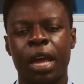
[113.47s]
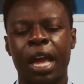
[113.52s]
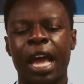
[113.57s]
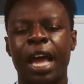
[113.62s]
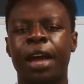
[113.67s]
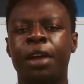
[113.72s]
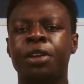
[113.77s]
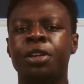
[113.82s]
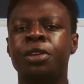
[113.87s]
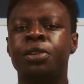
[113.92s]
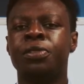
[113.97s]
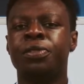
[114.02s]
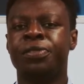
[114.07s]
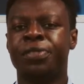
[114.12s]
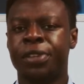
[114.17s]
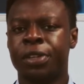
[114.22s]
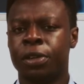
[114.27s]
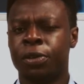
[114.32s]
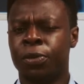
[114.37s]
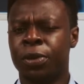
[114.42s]
How do you
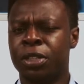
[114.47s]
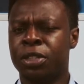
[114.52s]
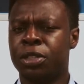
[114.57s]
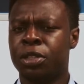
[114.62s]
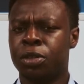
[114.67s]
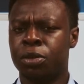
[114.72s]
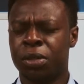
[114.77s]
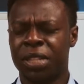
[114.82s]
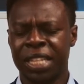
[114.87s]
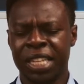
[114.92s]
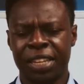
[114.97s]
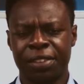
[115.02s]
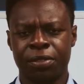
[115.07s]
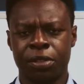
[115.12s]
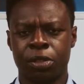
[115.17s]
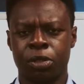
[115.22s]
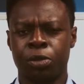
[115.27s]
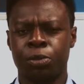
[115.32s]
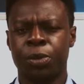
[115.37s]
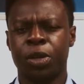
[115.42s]
feel once you leave
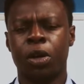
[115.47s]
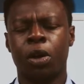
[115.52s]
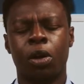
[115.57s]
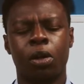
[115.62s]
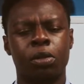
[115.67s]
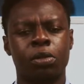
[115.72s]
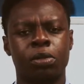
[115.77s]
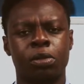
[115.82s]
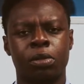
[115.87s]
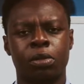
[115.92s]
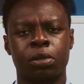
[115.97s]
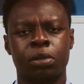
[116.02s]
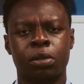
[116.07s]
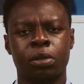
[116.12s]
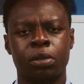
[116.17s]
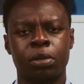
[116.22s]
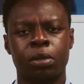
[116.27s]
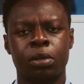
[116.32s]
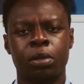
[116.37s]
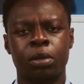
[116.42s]
Zoom calls?
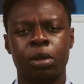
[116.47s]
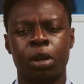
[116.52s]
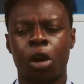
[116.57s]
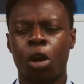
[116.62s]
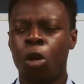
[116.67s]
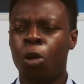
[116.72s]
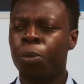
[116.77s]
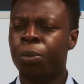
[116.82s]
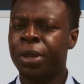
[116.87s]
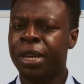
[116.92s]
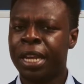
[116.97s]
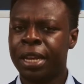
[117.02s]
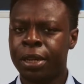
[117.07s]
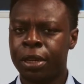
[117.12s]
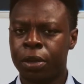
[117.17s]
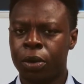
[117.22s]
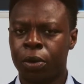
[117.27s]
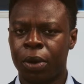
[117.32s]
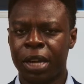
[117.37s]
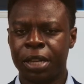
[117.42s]

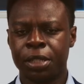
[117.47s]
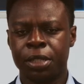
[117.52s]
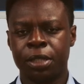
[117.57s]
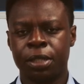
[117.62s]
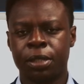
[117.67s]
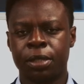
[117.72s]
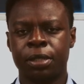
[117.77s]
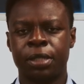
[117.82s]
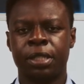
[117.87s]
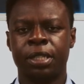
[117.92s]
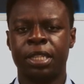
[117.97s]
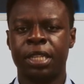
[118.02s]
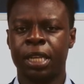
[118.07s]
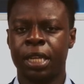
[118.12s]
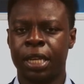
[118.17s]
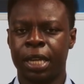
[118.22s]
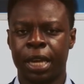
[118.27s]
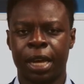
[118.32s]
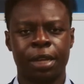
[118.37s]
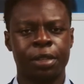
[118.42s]
Open-ended questions in
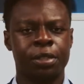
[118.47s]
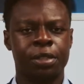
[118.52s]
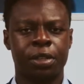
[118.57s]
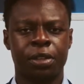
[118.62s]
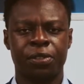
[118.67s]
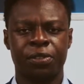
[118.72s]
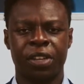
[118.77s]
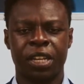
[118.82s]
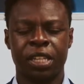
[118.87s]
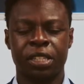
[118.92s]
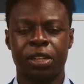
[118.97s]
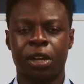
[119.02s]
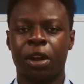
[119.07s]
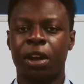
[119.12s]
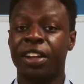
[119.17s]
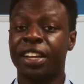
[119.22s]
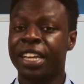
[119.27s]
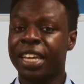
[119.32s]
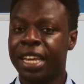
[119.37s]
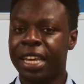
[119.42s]
DEI surveys
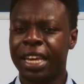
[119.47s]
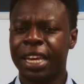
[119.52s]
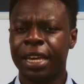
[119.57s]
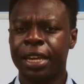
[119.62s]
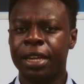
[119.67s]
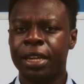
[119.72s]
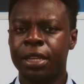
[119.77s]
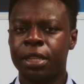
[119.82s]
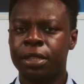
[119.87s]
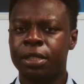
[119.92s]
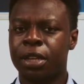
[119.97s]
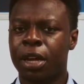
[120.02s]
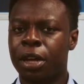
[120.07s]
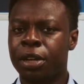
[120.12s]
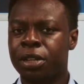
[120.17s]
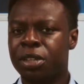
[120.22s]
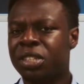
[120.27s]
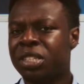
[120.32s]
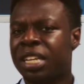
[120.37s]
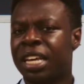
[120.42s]
are key to
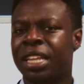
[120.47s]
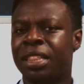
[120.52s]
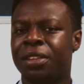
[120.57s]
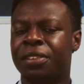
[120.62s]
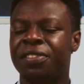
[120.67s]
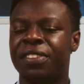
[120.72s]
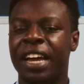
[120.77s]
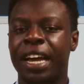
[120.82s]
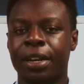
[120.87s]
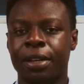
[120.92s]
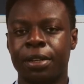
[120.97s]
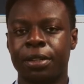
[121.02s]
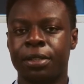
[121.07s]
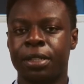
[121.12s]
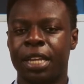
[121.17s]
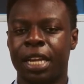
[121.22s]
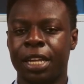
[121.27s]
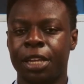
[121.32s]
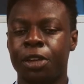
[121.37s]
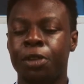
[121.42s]
understand the factors
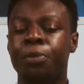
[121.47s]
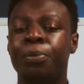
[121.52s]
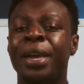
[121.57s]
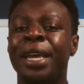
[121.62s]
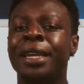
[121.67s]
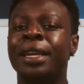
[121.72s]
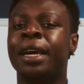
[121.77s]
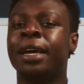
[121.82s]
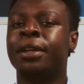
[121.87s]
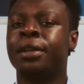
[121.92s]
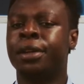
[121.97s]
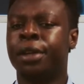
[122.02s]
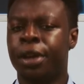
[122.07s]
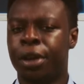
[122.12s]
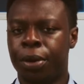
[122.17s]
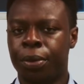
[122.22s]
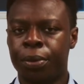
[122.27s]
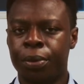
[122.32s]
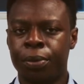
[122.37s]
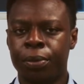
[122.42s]
that you may not know